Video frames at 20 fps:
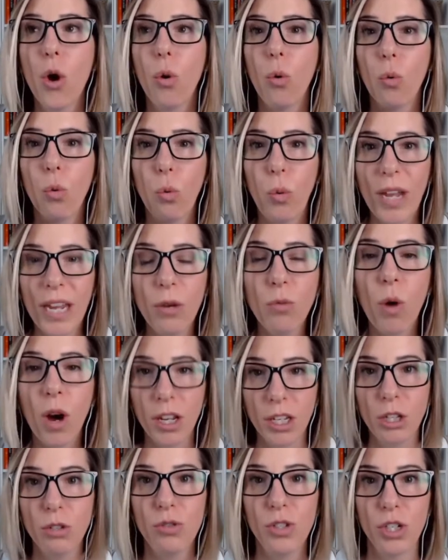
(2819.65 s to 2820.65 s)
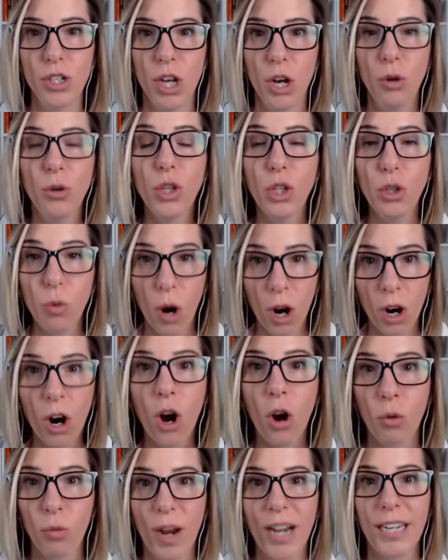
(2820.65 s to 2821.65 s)
we want you to know you are
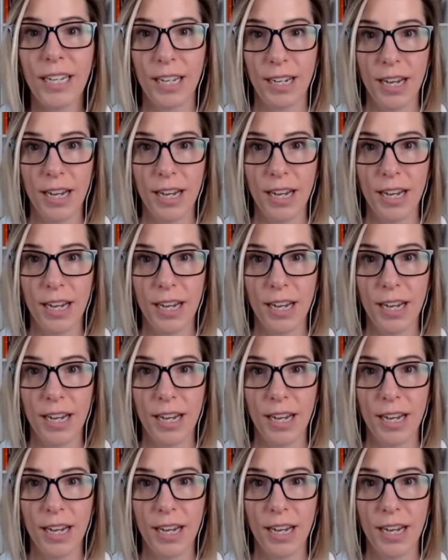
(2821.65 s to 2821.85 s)
already